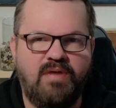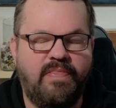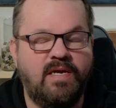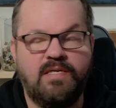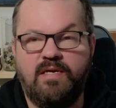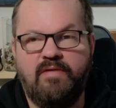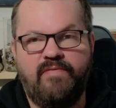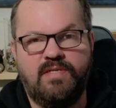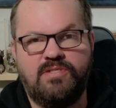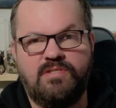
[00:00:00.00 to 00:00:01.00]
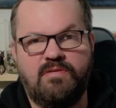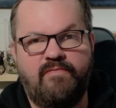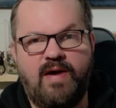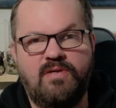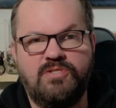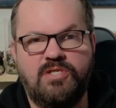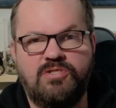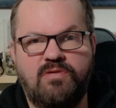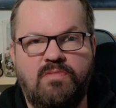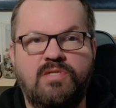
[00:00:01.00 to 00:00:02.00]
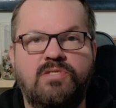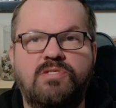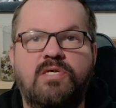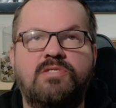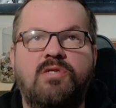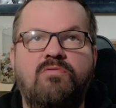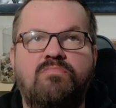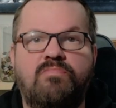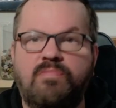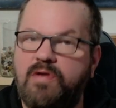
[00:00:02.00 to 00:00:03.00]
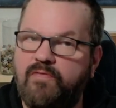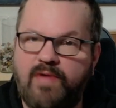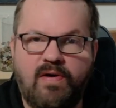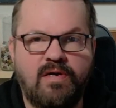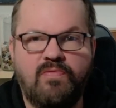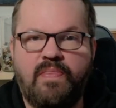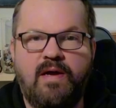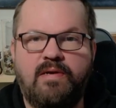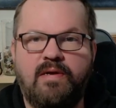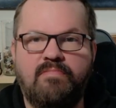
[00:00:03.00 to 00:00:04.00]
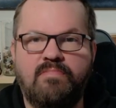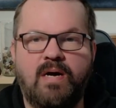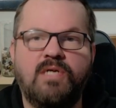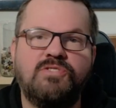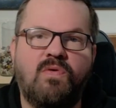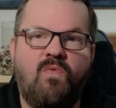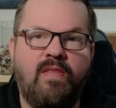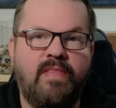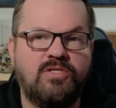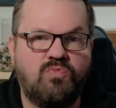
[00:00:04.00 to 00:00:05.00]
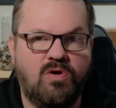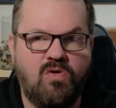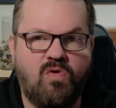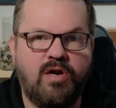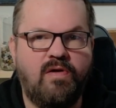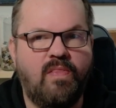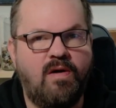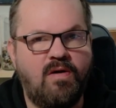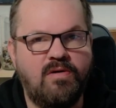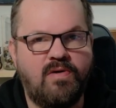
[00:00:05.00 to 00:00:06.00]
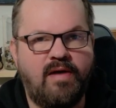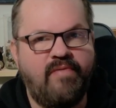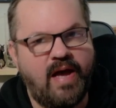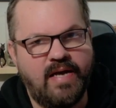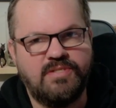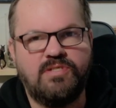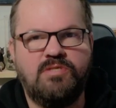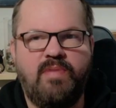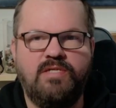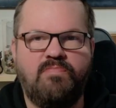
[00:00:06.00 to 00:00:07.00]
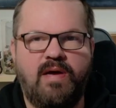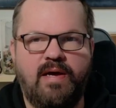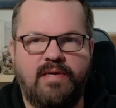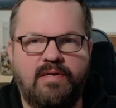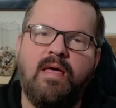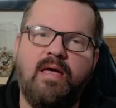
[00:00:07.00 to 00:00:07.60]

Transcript: But the N T F S file system looks and says, no, no file here with that name, because the one that's recorded on the hard drive has the space behind it.